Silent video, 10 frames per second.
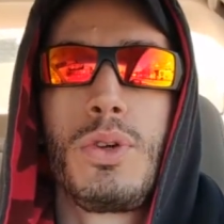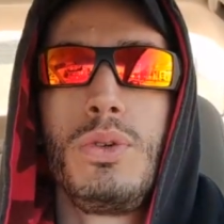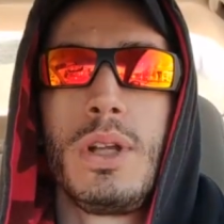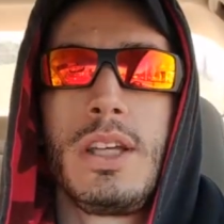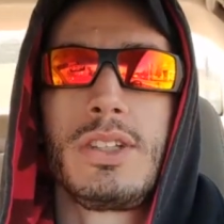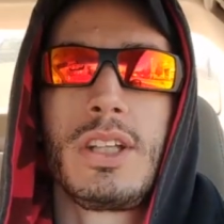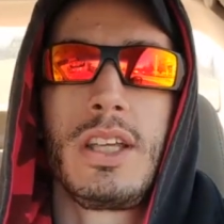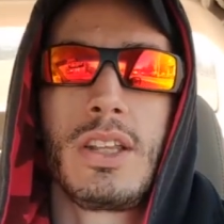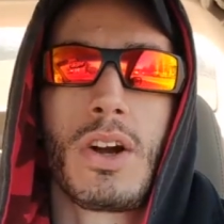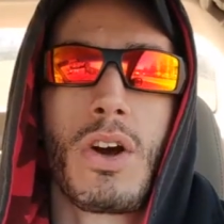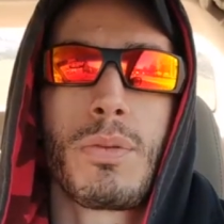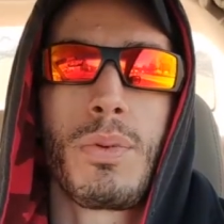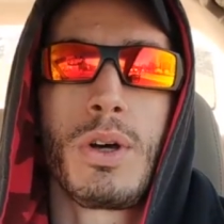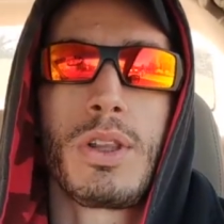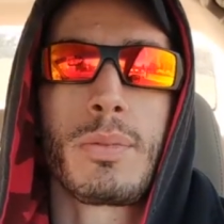too lazy to either hard
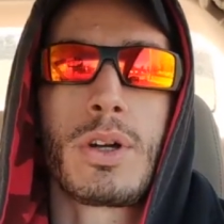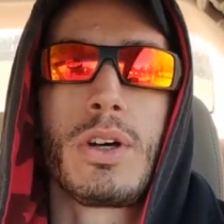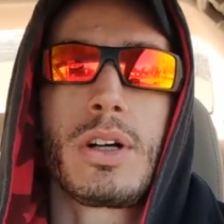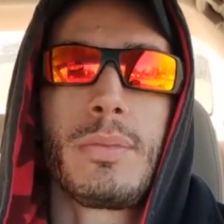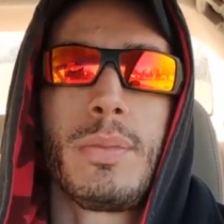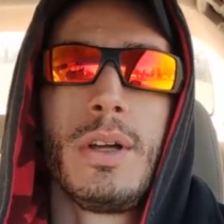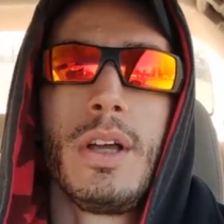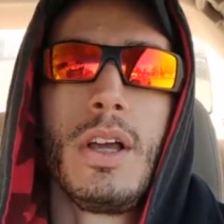boil them or cook them.